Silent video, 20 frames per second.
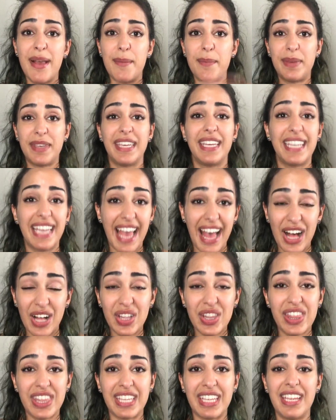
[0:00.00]
being
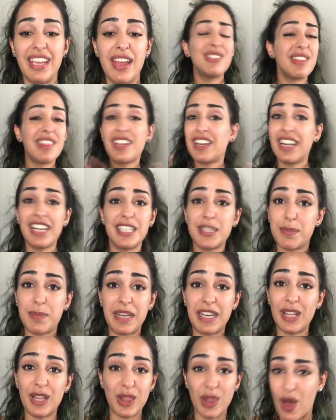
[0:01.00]
healthy. So there has
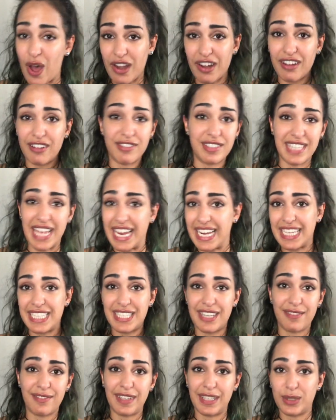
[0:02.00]
been a lot of
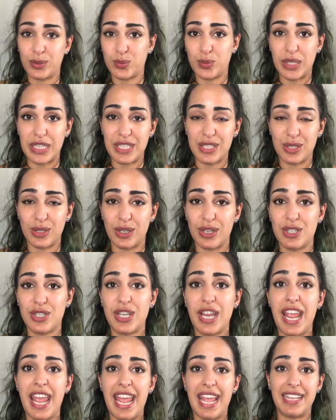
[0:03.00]
scientific
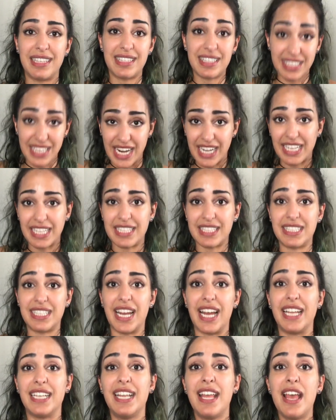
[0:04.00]
research and studies
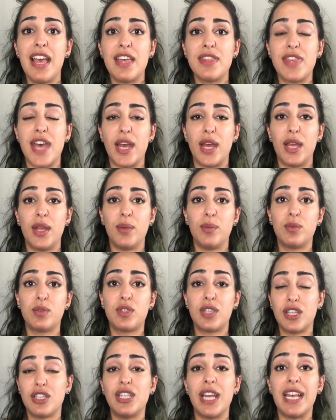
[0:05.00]
done that
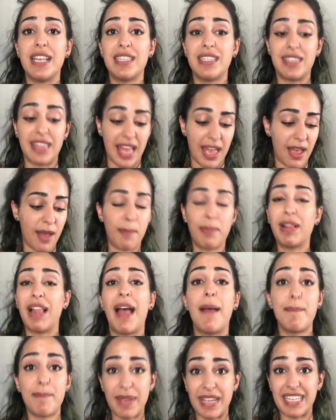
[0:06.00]
suggest that a
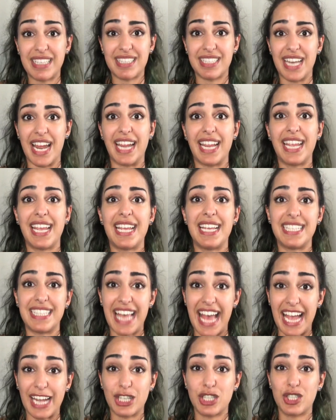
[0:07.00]
plant-based diet is
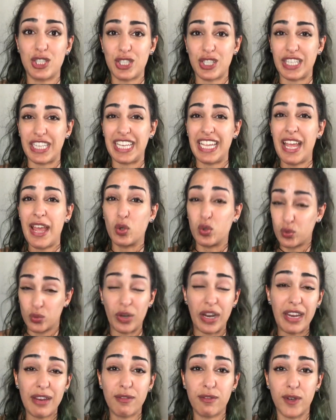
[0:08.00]
actually
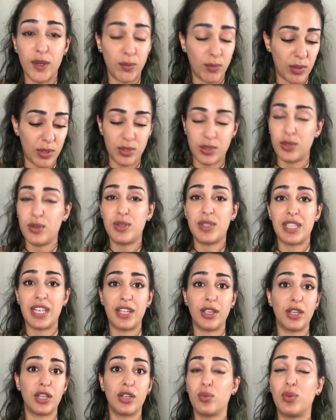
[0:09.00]
great for
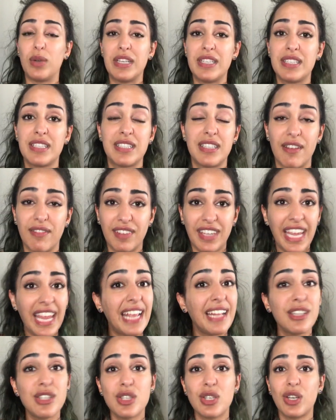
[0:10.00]
reducing risks of
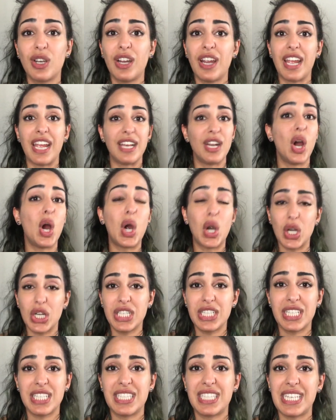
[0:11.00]
cancer and
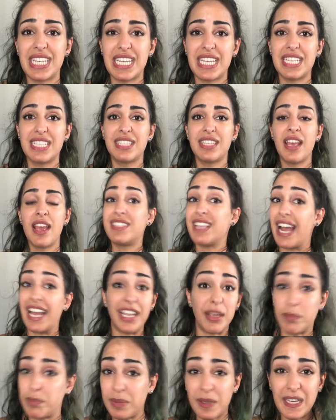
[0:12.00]
heart disease,
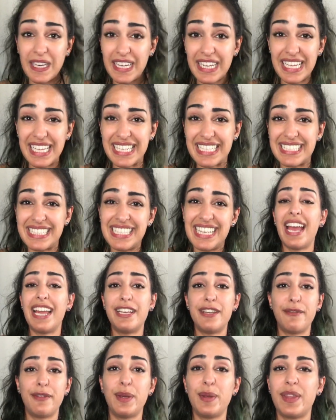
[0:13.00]
diabetes.
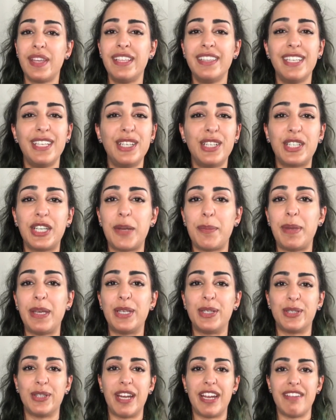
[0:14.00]
And if you think that you're going to
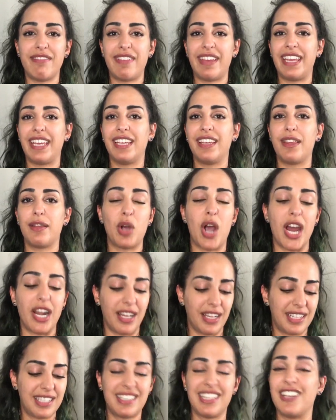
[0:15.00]
be craving
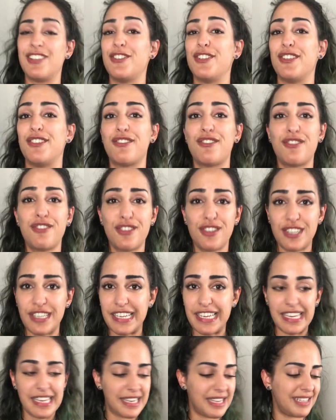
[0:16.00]
products such as
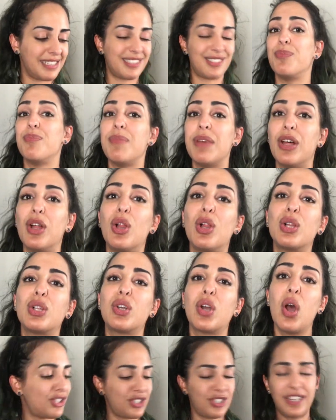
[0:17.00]
cheese, milk,
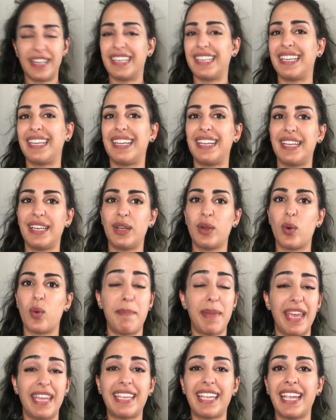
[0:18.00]
chicken,
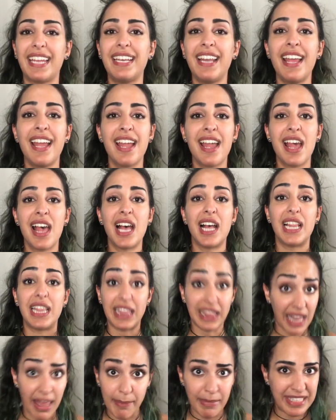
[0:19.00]
bacon,
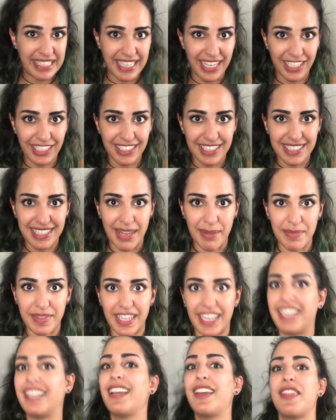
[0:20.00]
let me tell you
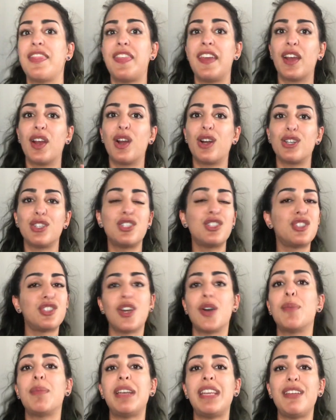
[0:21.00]
something. there are
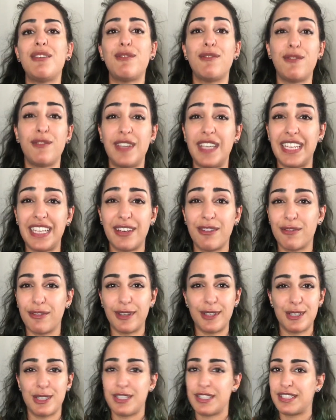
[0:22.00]
so many vegan
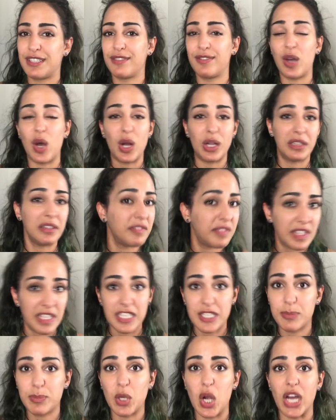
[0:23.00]
versions of all of
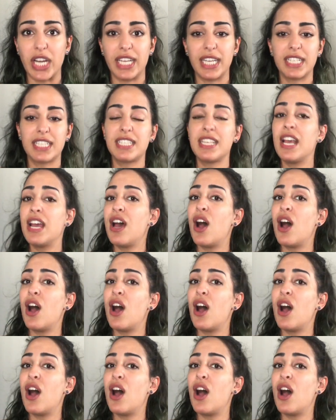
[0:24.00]
these products.